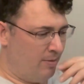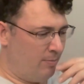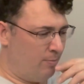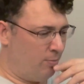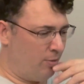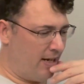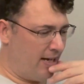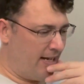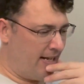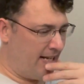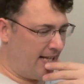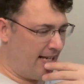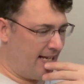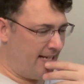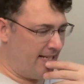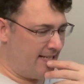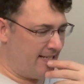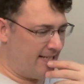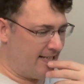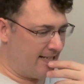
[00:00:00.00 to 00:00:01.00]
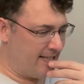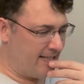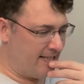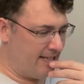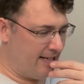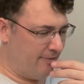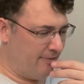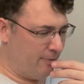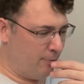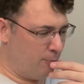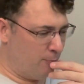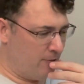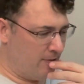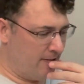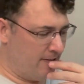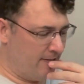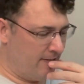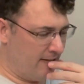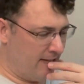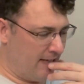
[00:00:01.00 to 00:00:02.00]
Brad
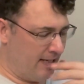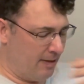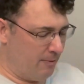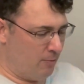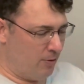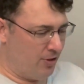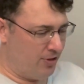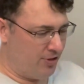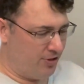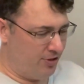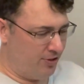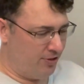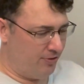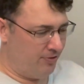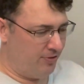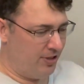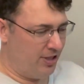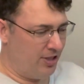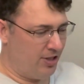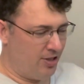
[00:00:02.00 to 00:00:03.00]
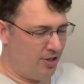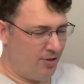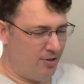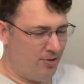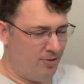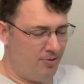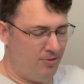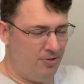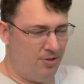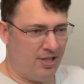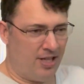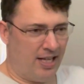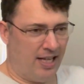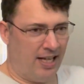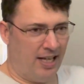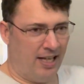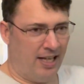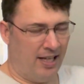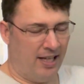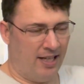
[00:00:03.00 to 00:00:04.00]
8671, like watching your videos
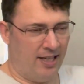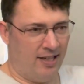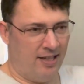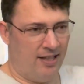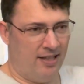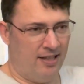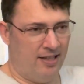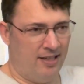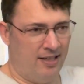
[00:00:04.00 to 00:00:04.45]
and